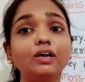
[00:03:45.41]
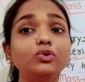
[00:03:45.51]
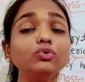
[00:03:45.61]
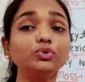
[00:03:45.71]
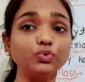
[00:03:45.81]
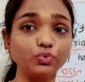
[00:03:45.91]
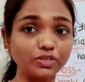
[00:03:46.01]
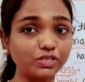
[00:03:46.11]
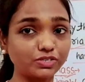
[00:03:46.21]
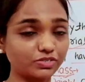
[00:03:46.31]
two
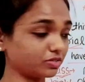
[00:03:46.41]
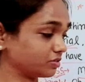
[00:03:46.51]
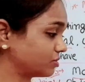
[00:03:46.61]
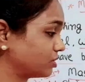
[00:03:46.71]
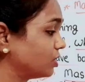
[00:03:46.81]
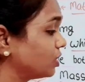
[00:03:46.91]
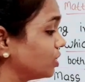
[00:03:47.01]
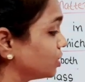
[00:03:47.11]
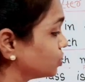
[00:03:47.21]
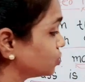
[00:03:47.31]
units
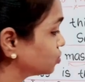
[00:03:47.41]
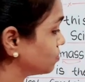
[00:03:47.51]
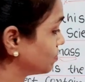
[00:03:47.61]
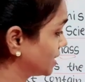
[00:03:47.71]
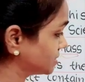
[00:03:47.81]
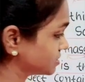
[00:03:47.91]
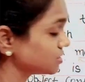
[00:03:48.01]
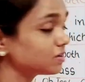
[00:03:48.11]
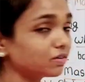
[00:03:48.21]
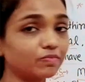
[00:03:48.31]
to
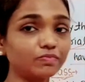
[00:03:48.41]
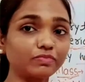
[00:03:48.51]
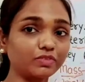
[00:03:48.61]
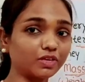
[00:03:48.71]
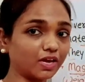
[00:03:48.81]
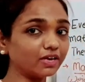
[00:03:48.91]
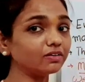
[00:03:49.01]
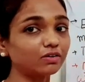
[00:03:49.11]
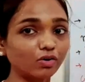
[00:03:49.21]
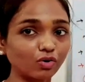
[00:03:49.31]
measure an
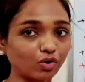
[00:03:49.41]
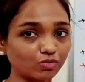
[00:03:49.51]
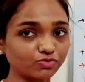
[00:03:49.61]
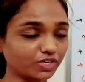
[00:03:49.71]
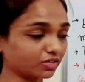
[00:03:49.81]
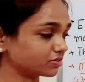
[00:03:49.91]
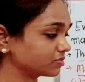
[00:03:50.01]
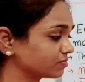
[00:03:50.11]
object.